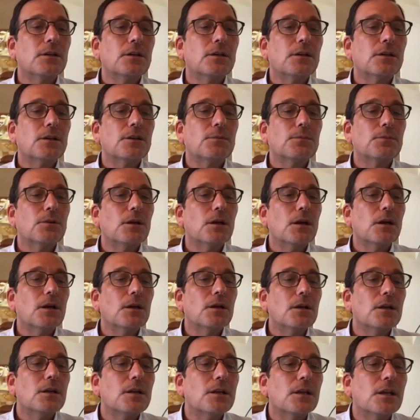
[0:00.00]
Can, uh,
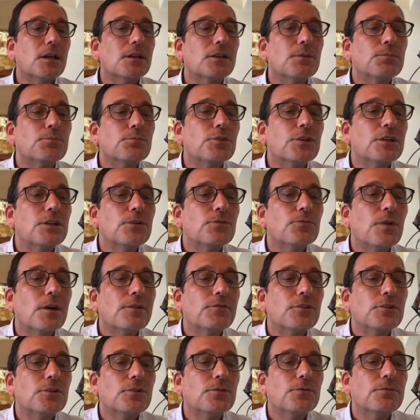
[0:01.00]
can a pretty
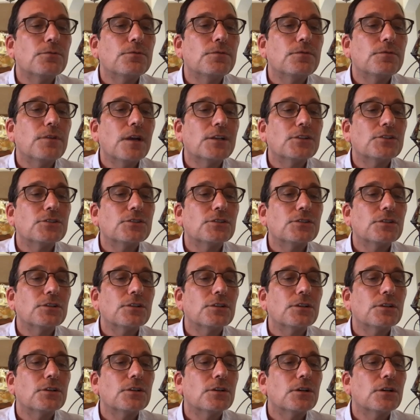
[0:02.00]
revenue
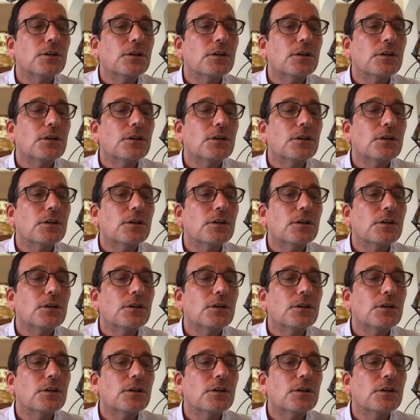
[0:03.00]
venture,